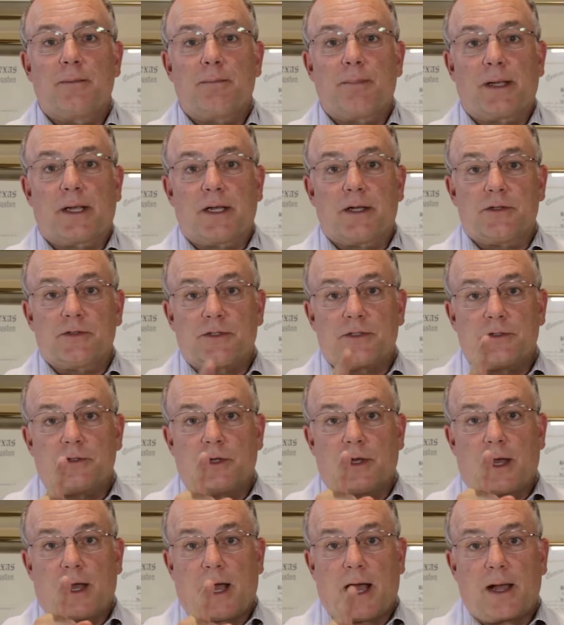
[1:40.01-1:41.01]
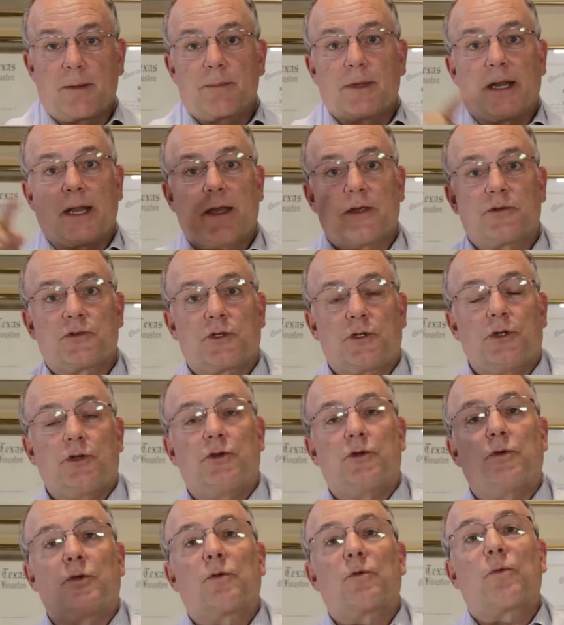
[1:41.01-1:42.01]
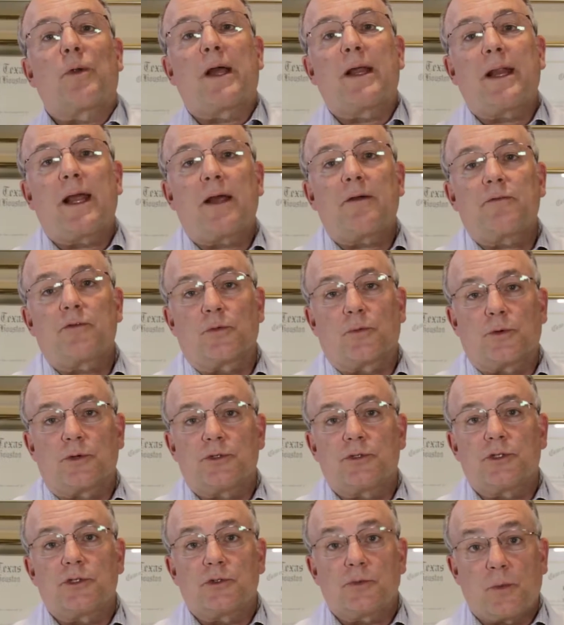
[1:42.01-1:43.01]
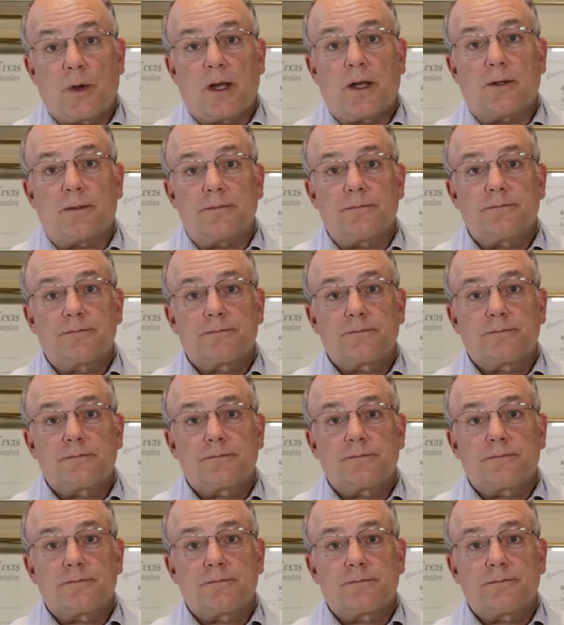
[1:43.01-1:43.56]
because I'm going to ask you to do it right afterwards as well.